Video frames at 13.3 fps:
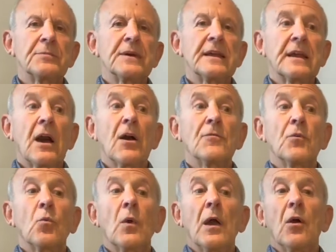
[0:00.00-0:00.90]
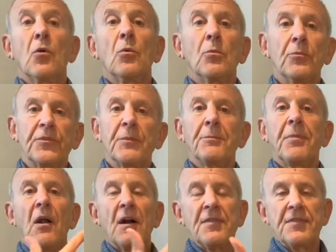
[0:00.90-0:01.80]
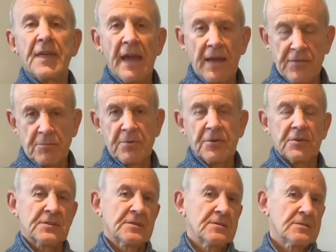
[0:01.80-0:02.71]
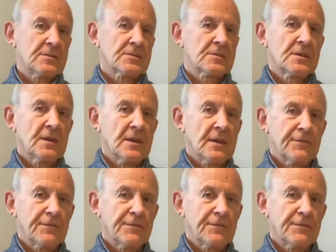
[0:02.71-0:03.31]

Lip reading: being overwhelmed by the other person's